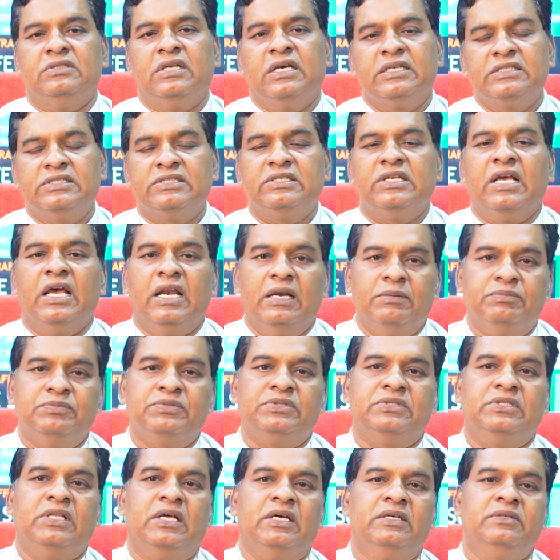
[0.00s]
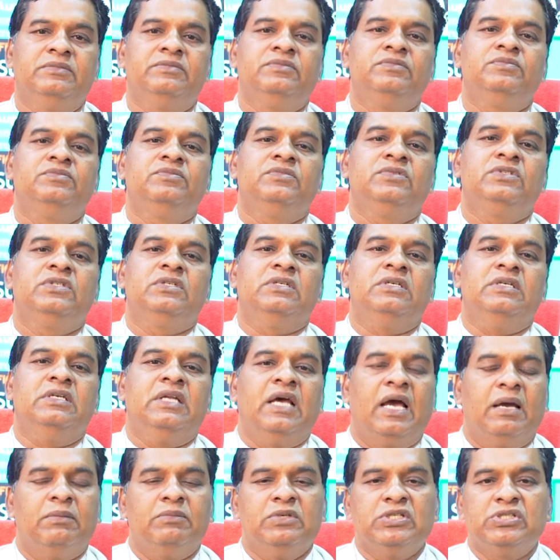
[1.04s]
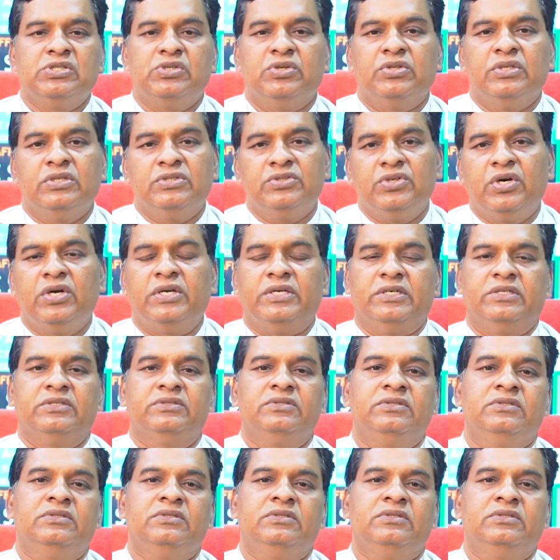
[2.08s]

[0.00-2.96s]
does helps the damage to the joint.